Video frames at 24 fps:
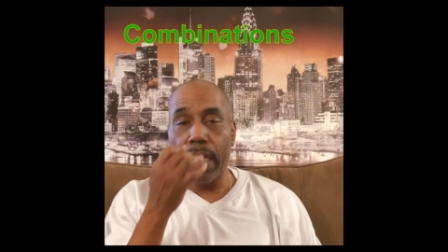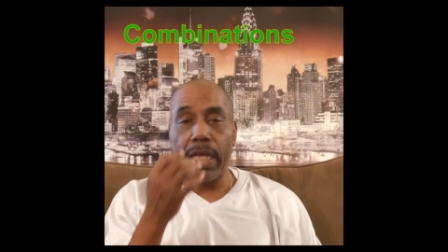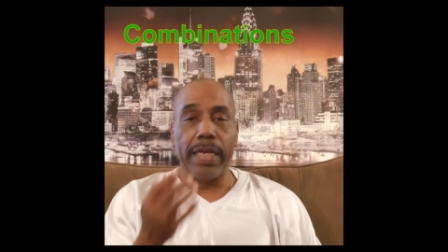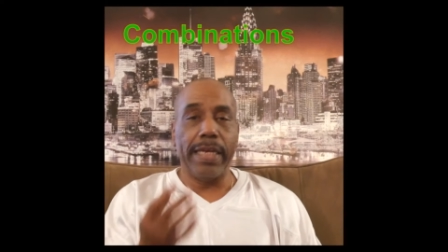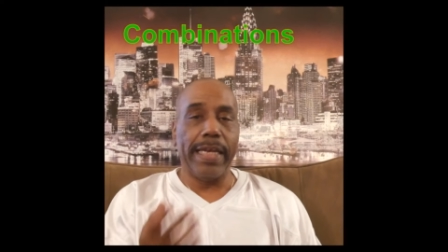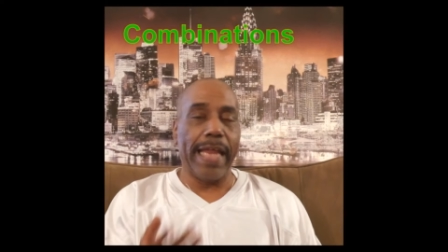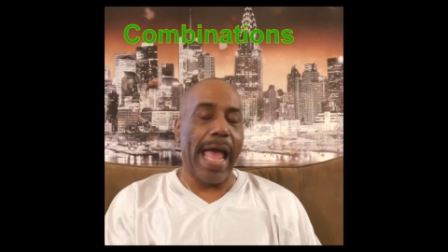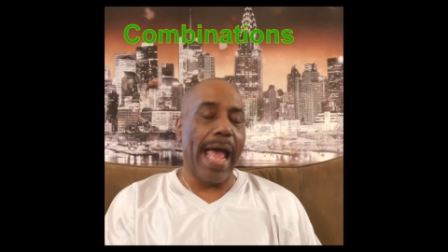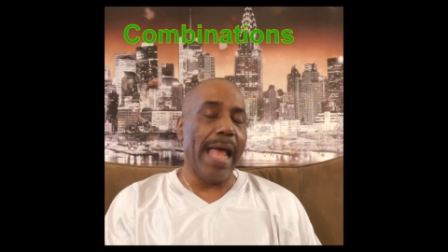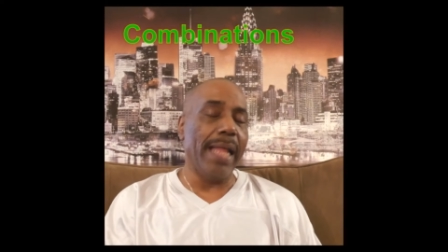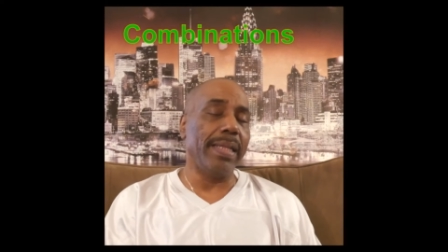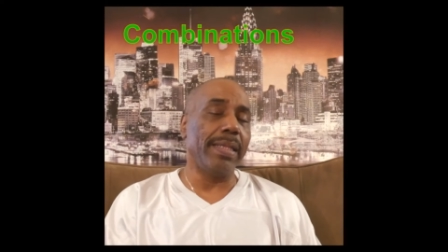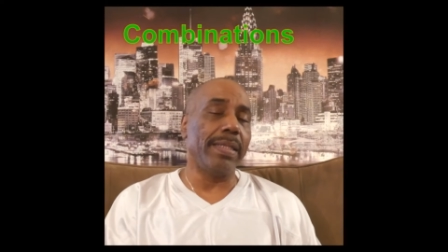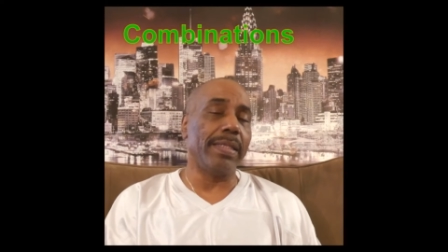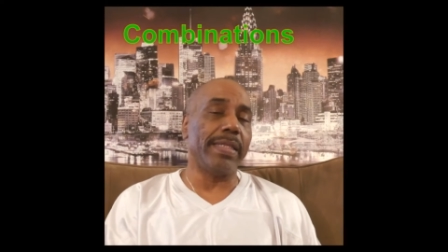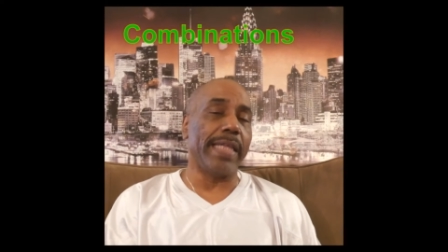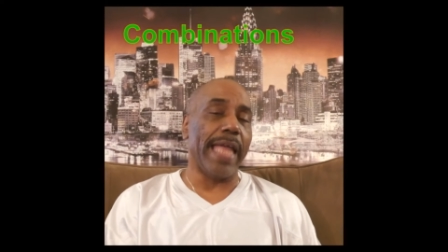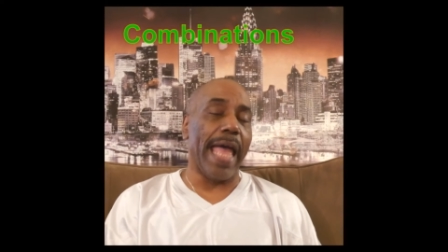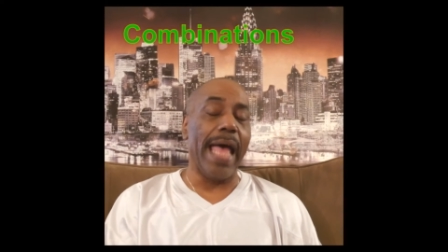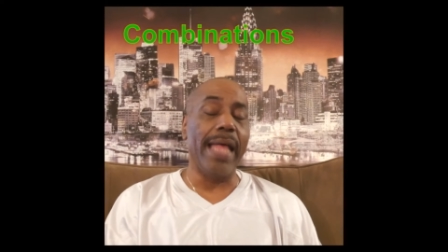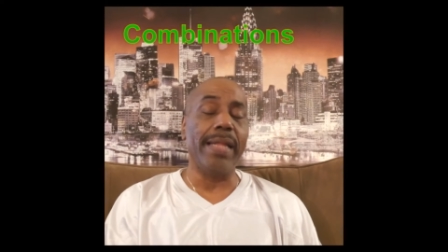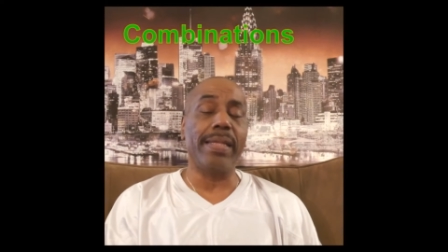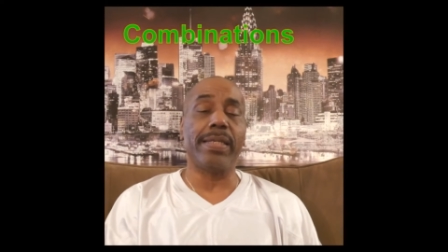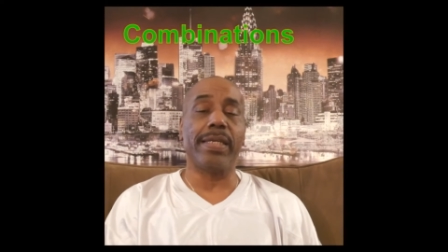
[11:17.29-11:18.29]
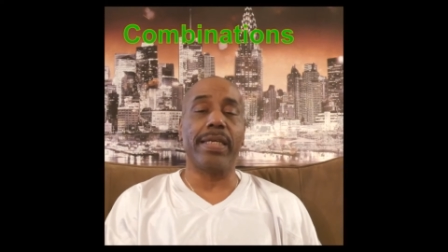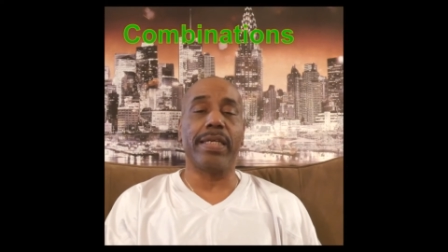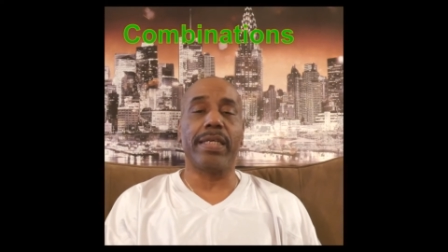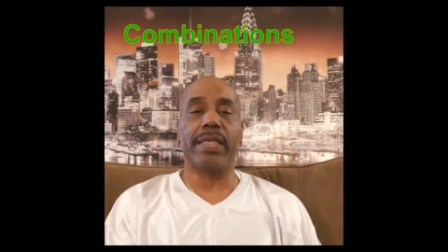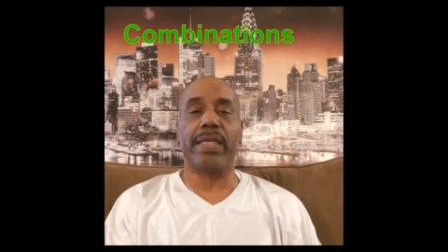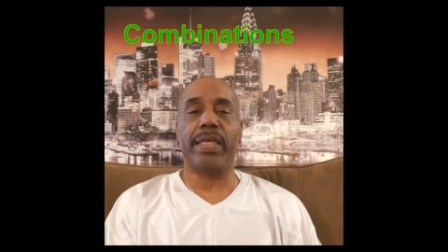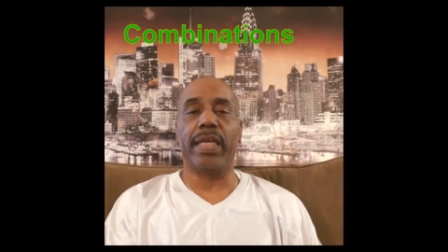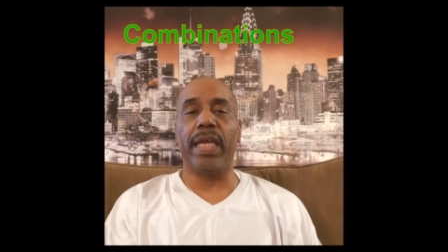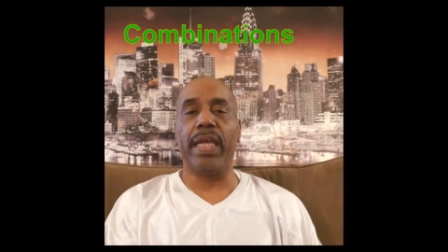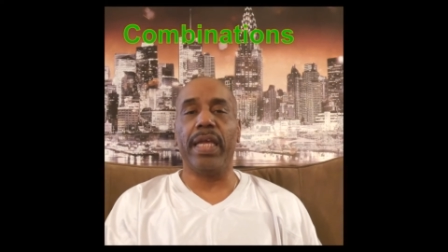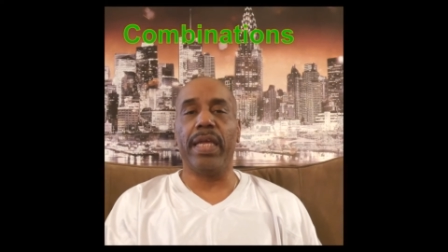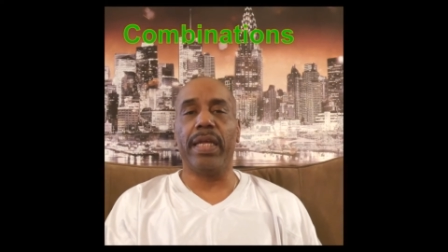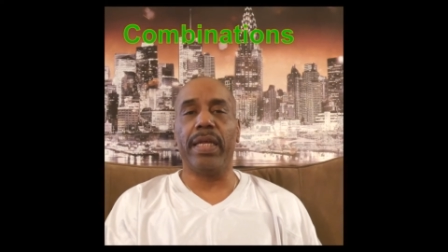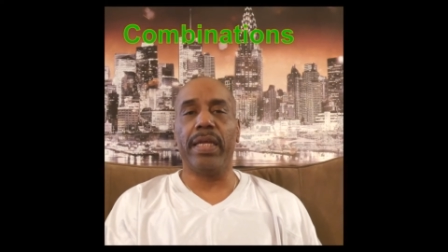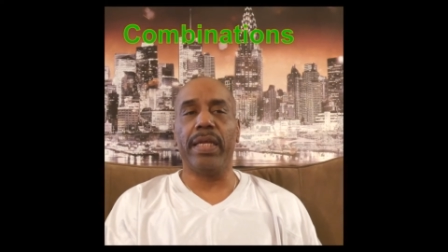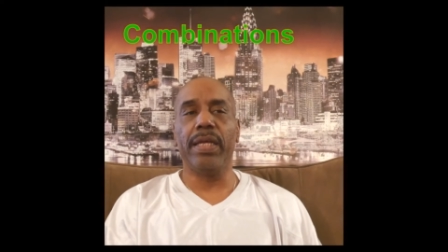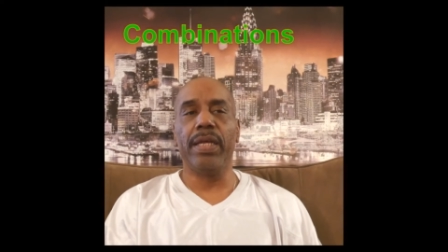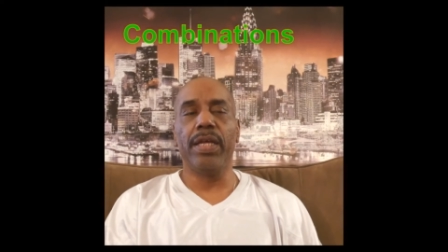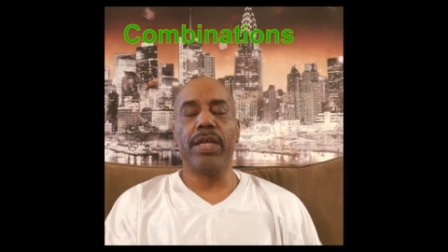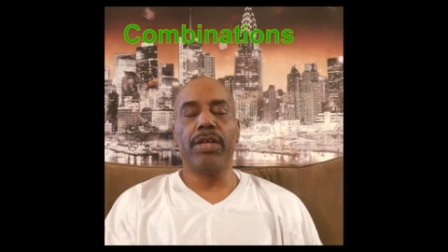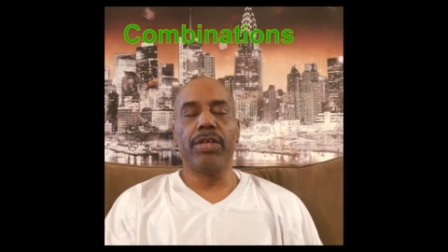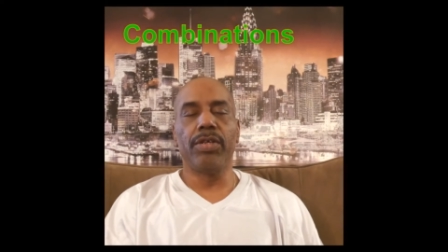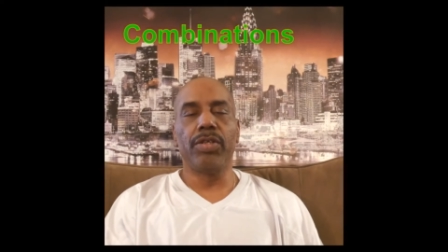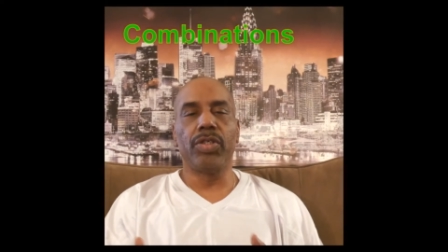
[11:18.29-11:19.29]
That's the key
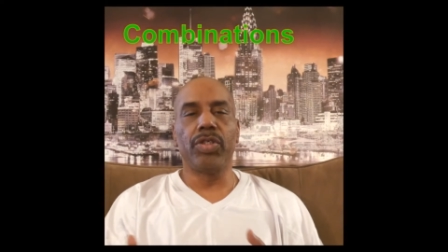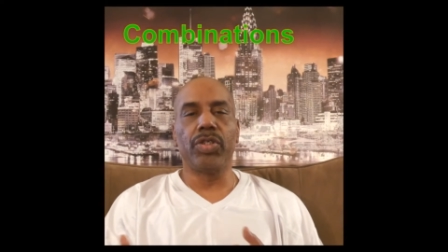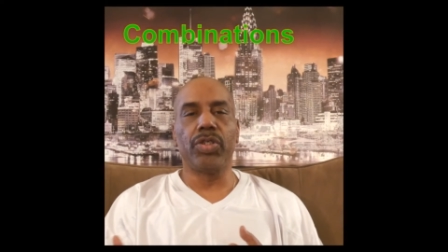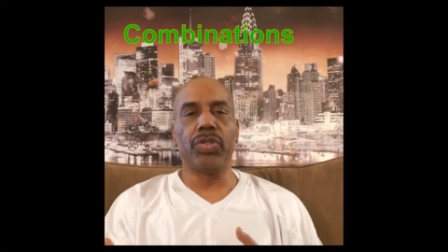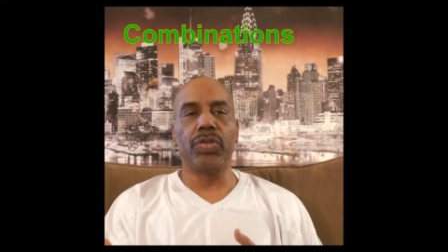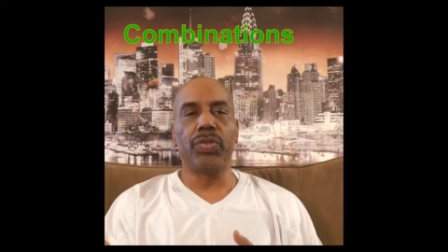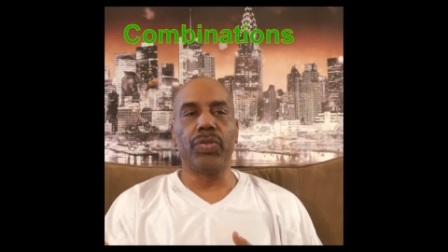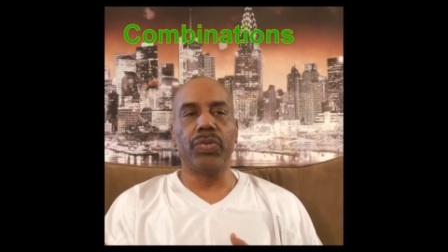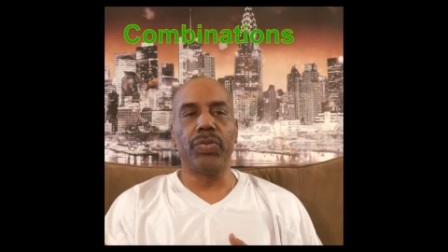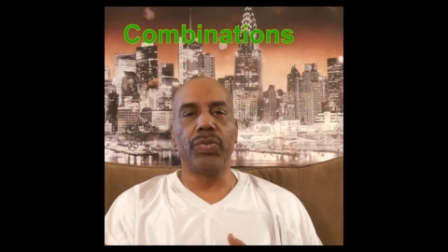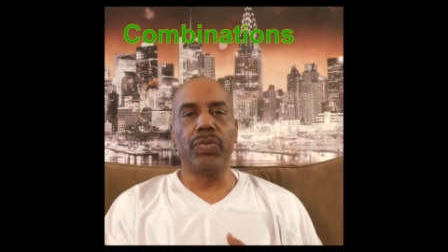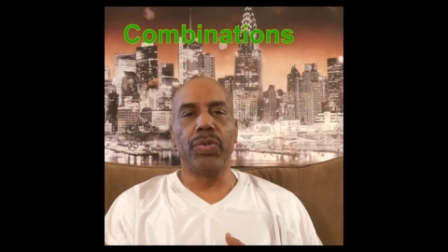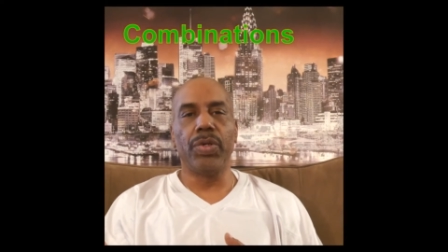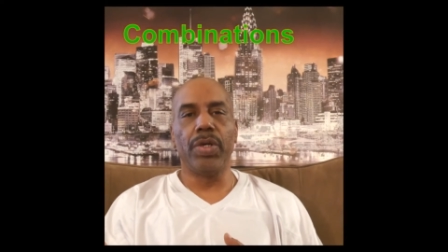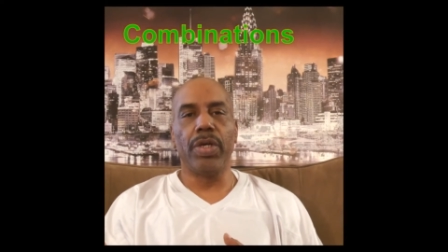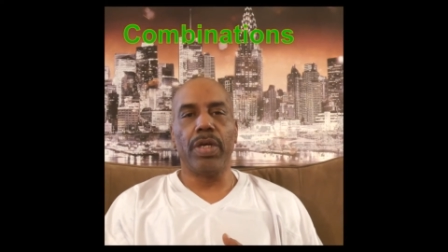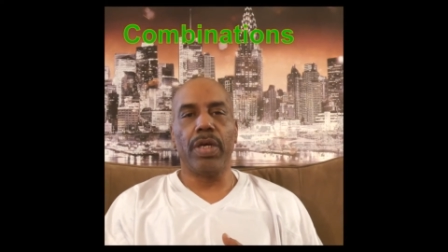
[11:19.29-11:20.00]
to